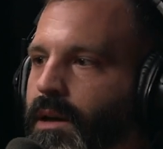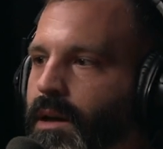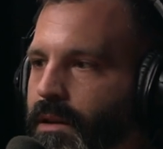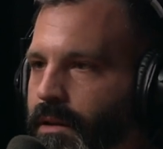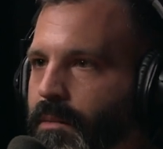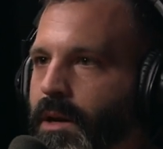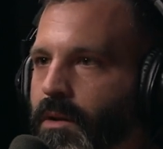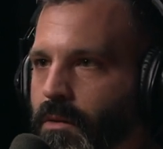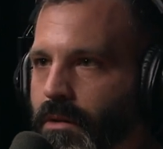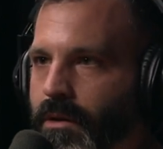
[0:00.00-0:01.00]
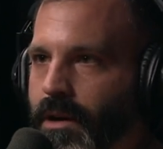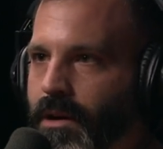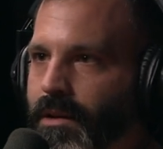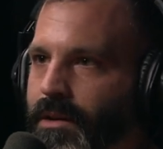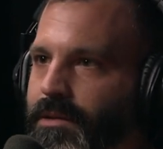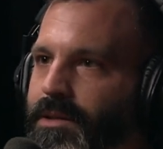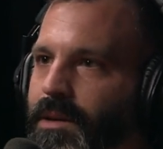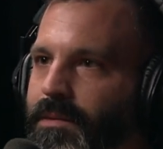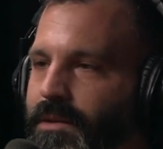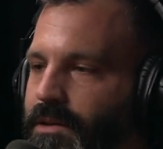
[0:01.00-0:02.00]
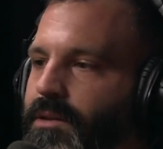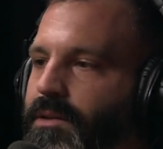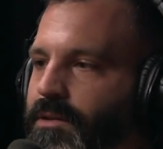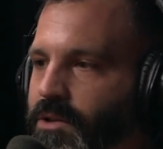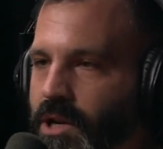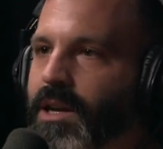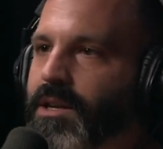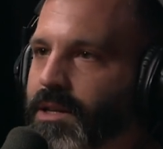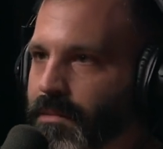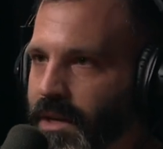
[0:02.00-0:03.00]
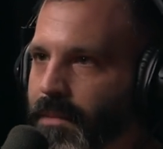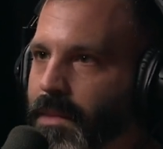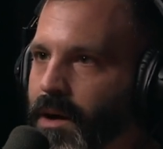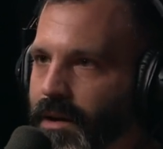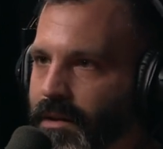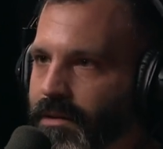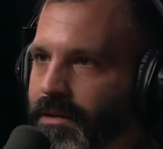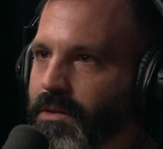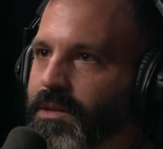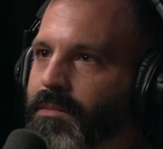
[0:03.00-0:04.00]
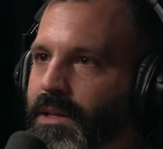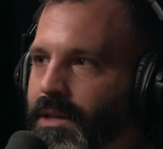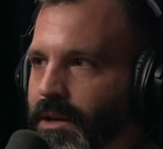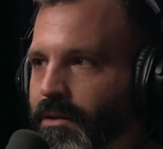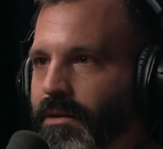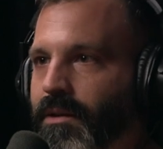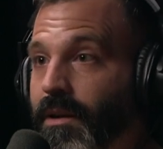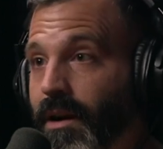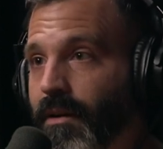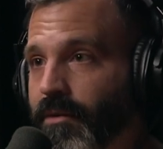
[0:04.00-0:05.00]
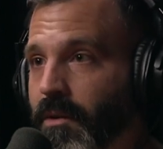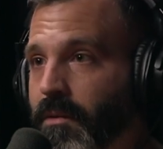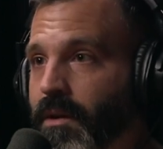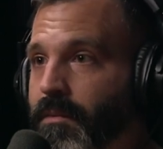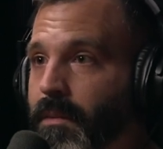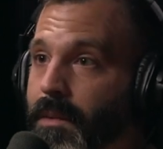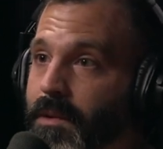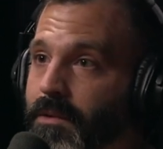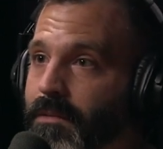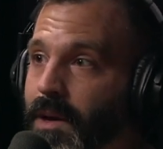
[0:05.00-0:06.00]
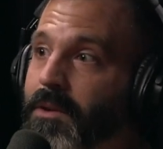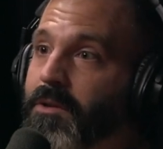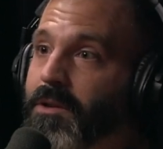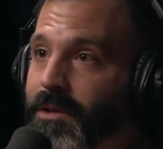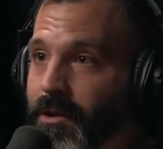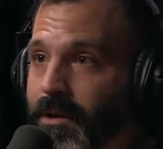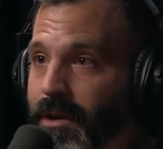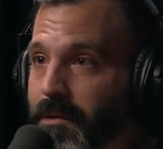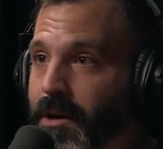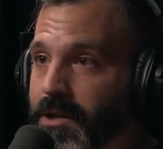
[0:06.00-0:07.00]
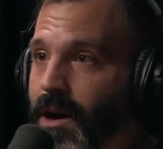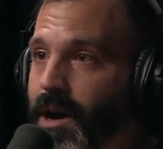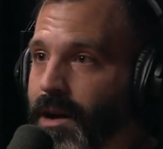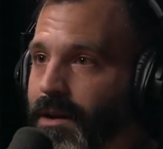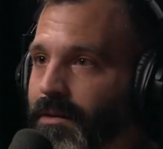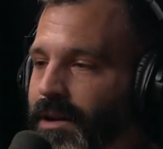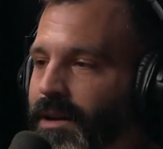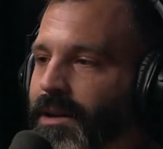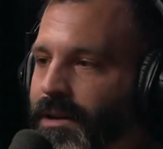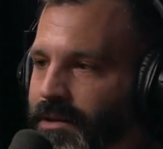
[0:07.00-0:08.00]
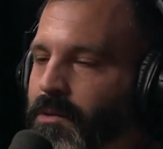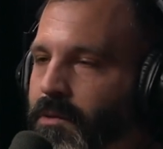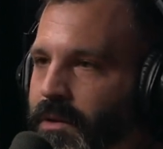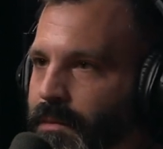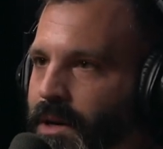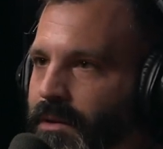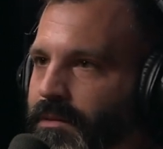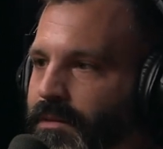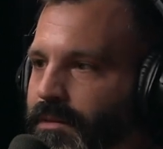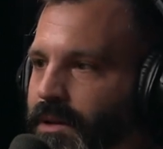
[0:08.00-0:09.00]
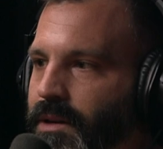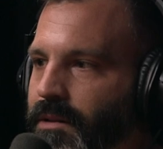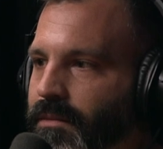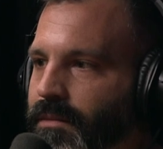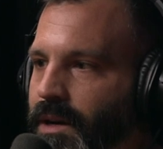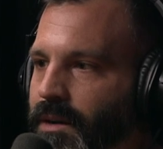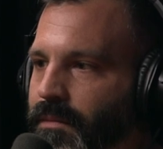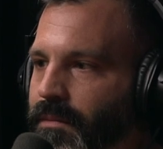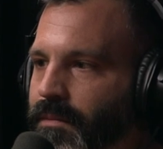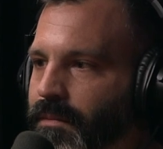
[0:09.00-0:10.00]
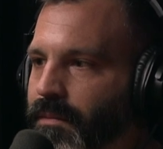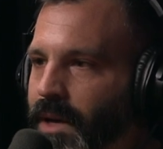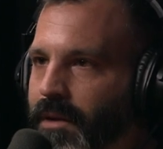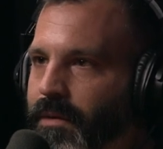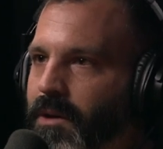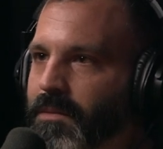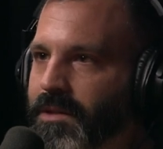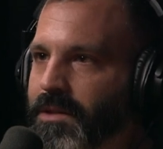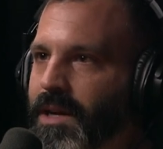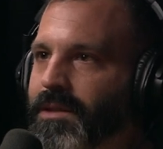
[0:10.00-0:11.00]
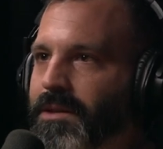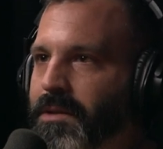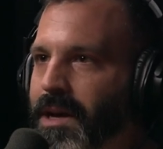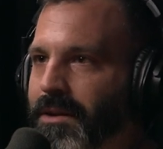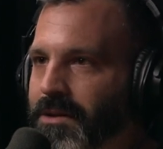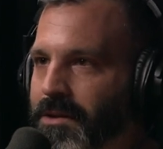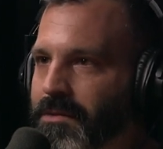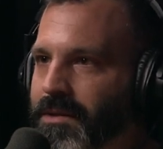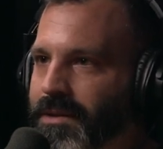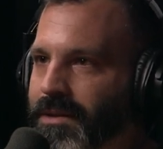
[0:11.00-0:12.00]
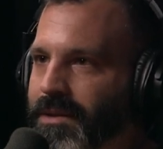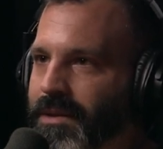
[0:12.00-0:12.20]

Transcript: a little bit cooler. You know, some, change something about it. Yep. Do something that you're a little uncomfortable with, but maybe maybe you just learned it. you want to try it out. It's a cool thing about you know um, making films is you get to do that on shoots. Yeah,